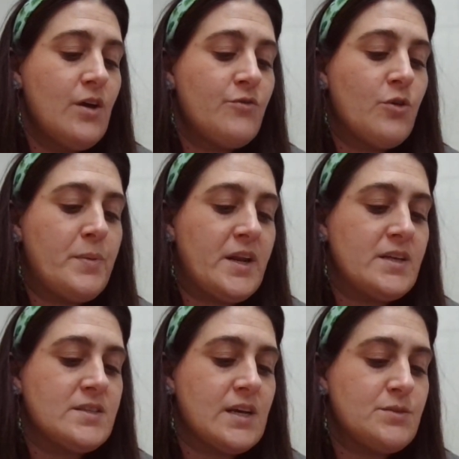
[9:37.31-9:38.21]
Forbidding
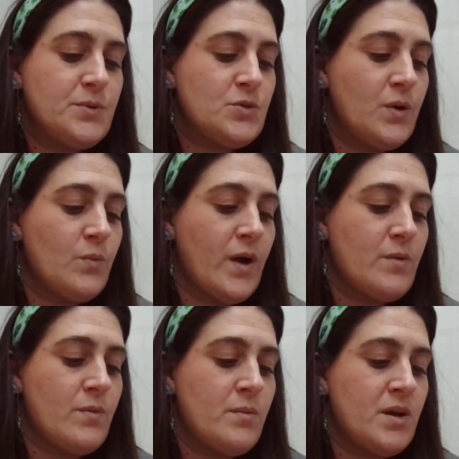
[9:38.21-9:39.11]
sex between
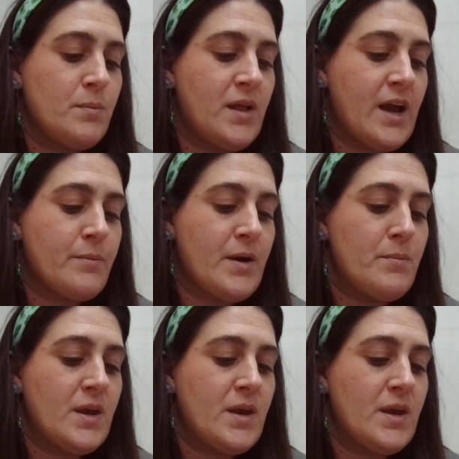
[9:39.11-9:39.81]
white women and Black men